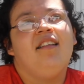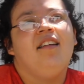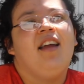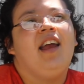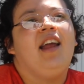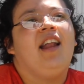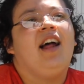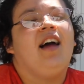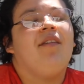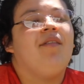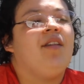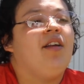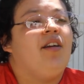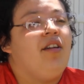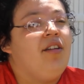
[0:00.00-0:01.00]
And having
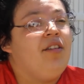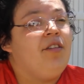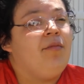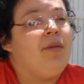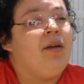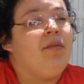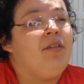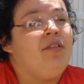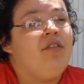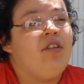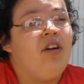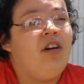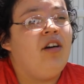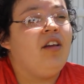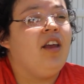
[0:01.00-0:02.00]
her to be able to
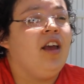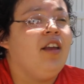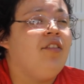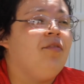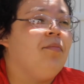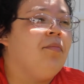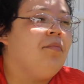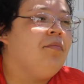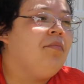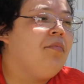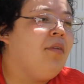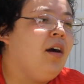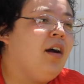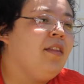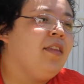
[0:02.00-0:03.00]
talk has
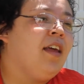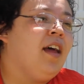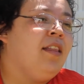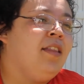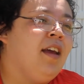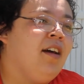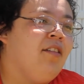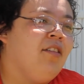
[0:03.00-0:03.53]
brought that down